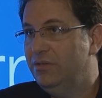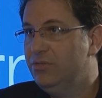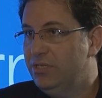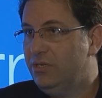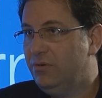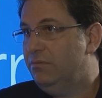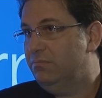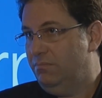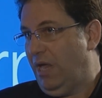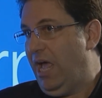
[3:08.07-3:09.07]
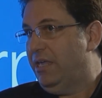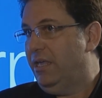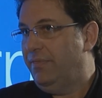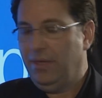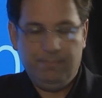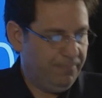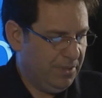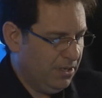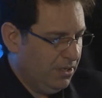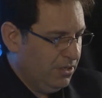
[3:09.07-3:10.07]
and they're secret, yeah. I can get them.
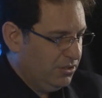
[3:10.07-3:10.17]
Mm-hmm.